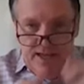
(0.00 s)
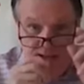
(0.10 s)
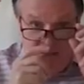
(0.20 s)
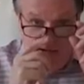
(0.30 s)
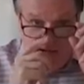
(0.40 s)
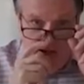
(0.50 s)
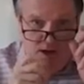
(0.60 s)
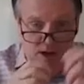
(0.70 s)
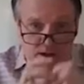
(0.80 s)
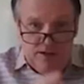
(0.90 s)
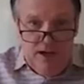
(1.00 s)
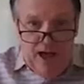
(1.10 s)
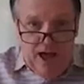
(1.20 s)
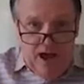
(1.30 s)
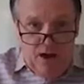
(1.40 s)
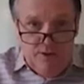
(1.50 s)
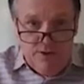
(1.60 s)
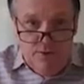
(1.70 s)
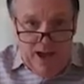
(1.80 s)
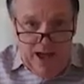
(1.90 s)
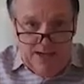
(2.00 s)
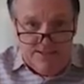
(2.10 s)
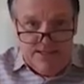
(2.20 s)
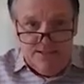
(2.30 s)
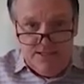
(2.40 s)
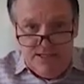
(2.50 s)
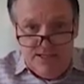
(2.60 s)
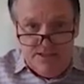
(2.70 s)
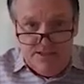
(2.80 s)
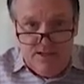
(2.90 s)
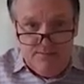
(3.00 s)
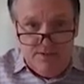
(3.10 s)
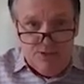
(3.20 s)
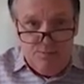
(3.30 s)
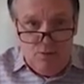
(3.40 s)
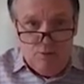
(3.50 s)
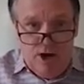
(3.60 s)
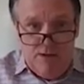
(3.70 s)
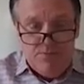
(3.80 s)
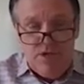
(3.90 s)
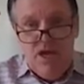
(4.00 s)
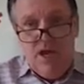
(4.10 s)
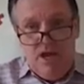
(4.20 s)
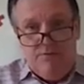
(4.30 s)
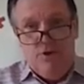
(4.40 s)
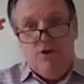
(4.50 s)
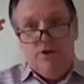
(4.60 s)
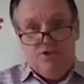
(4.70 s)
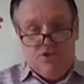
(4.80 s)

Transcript: again on how to access these programs. If you're an